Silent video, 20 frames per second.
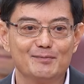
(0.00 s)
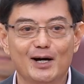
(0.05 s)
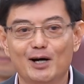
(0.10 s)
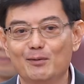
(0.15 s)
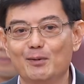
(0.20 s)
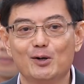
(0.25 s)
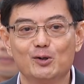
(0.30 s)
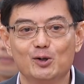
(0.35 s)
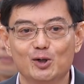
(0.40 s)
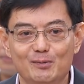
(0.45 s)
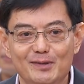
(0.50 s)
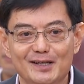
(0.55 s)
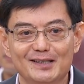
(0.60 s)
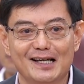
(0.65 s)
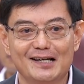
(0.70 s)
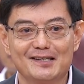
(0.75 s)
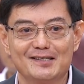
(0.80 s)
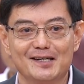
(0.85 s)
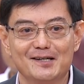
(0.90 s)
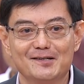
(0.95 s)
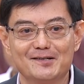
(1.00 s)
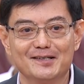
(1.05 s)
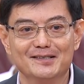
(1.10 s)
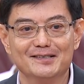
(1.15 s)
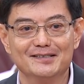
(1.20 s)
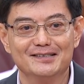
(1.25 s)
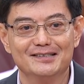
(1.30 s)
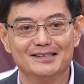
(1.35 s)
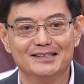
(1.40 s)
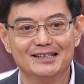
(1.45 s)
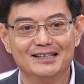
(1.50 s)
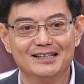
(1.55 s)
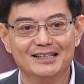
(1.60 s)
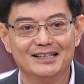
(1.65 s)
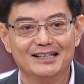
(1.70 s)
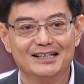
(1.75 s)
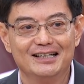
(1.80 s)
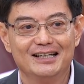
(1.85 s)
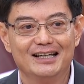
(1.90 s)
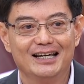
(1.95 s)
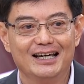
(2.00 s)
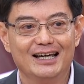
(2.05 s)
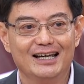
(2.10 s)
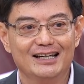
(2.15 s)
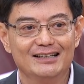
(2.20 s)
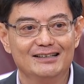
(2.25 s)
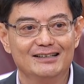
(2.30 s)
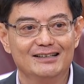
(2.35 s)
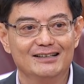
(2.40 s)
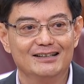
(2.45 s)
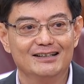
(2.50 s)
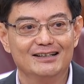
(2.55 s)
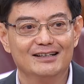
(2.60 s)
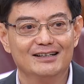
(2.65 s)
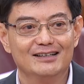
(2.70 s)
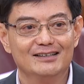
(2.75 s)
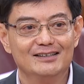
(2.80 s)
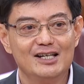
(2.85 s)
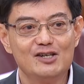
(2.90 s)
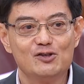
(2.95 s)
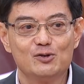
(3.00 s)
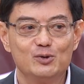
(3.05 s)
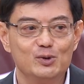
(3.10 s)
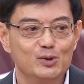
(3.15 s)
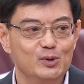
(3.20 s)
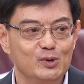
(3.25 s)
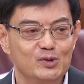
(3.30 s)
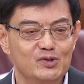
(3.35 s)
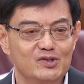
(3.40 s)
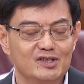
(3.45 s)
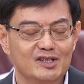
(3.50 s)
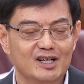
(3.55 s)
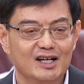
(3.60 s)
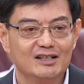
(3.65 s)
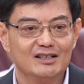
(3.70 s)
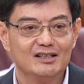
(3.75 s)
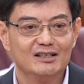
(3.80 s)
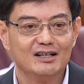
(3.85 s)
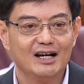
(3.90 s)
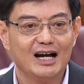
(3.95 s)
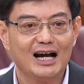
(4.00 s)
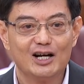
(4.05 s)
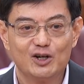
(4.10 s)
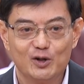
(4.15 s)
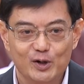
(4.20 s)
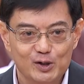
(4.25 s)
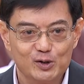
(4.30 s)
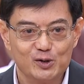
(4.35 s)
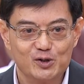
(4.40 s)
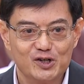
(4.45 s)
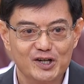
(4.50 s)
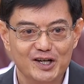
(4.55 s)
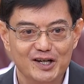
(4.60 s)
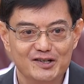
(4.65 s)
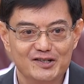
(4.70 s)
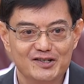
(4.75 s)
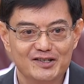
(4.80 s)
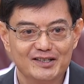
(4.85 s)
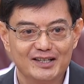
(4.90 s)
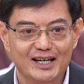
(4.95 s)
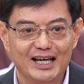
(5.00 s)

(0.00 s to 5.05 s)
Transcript: but about global taxation. And these rules are going to change.